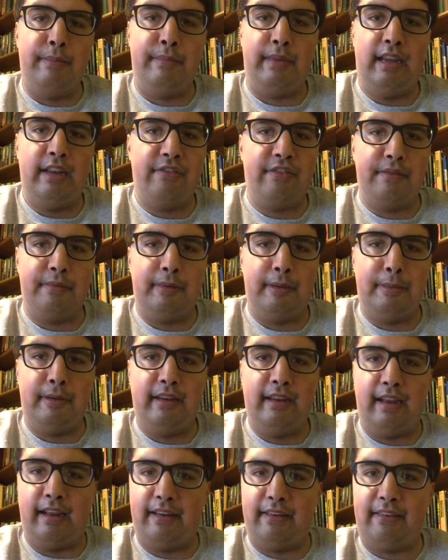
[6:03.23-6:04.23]
made for
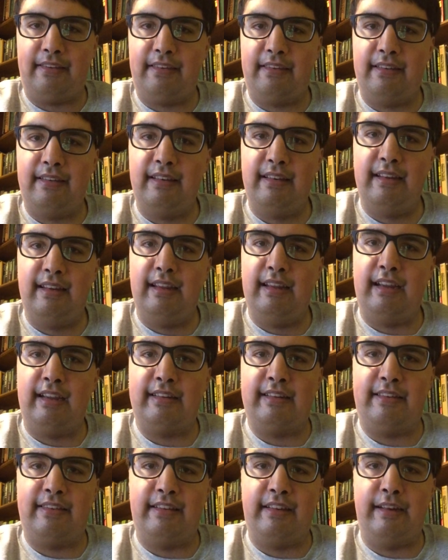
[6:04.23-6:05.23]
PBS
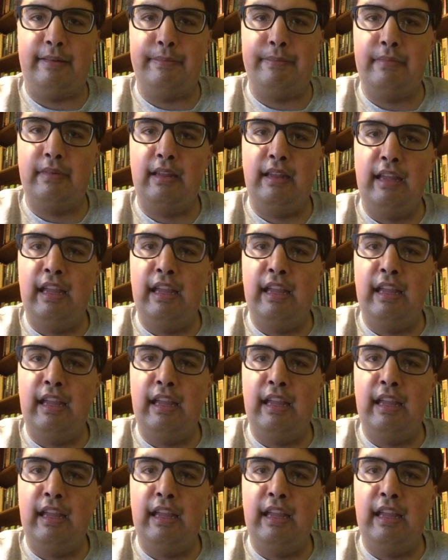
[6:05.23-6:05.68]
at the time.